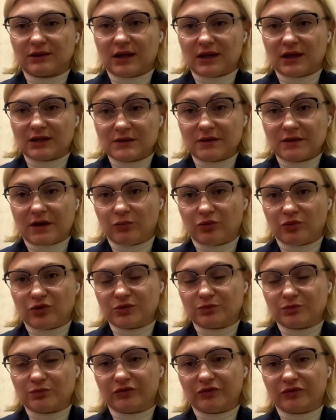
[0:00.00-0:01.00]
And
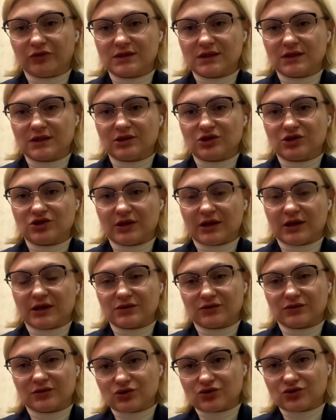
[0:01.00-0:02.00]
we were talking about this,
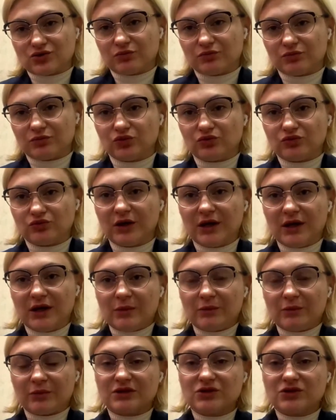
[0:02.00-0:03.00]
that we need
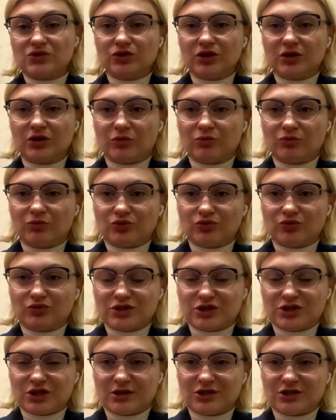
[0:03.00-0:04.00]
candidacy
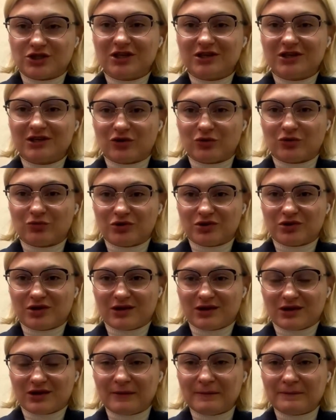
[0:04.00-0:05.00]
and then we need
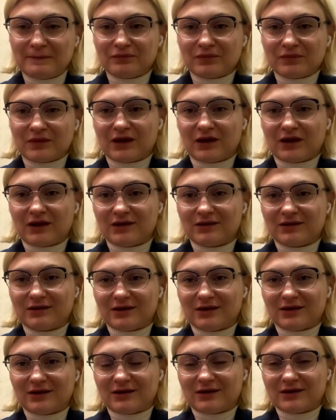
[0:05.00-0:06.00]
full-scale membership.
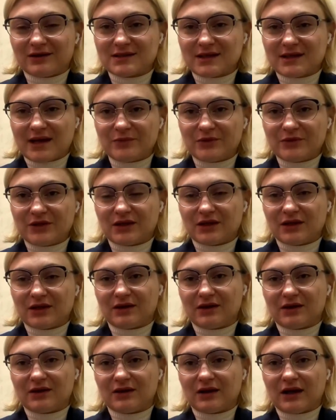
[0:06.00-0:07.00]
So,
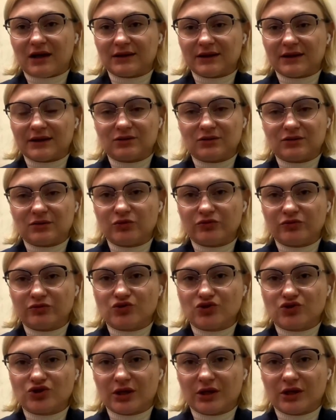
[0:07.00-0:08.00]
of course, there are some
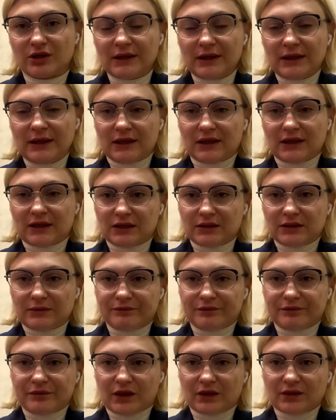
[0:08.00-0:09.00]
skeptical
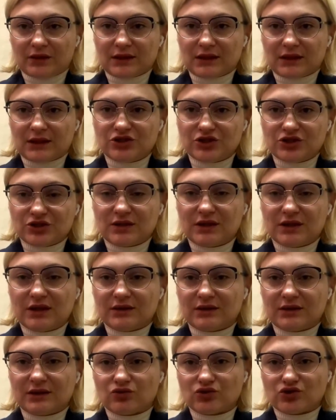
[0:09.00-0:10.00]
countries,
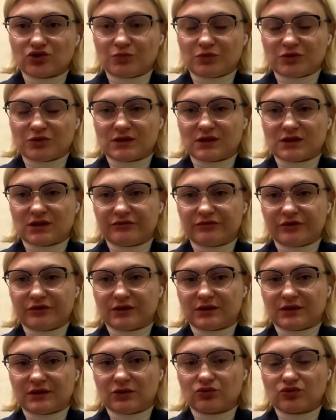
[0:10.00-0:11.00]
but there was
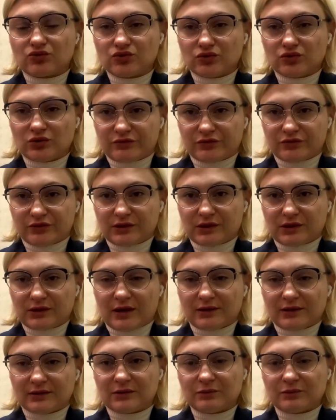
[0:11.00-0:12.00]
some very
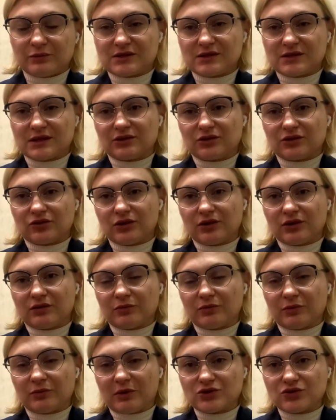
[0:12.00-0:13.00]
clear message from
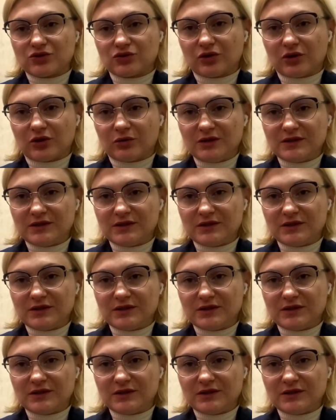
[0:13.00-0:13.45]
Ursula